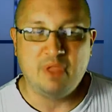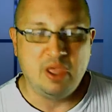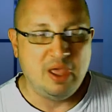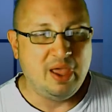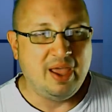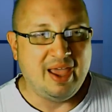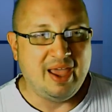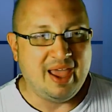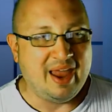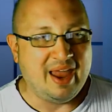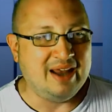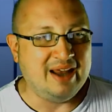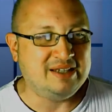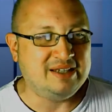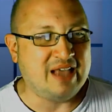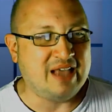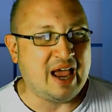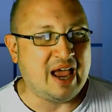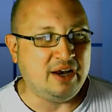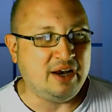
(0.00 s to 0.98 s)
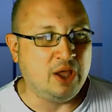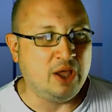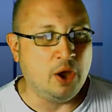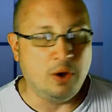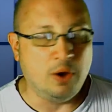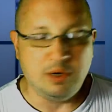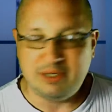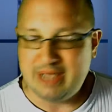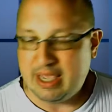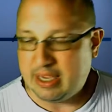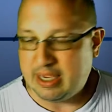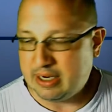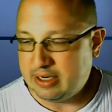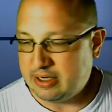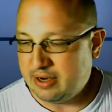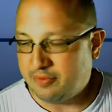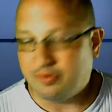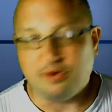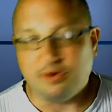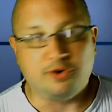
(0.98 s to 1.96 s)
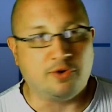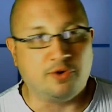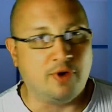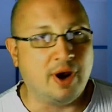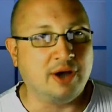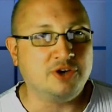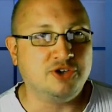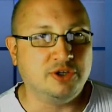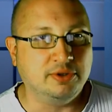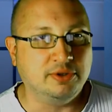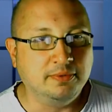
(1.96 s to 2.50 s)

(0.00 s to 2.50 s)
And I decided to go take it a different direction.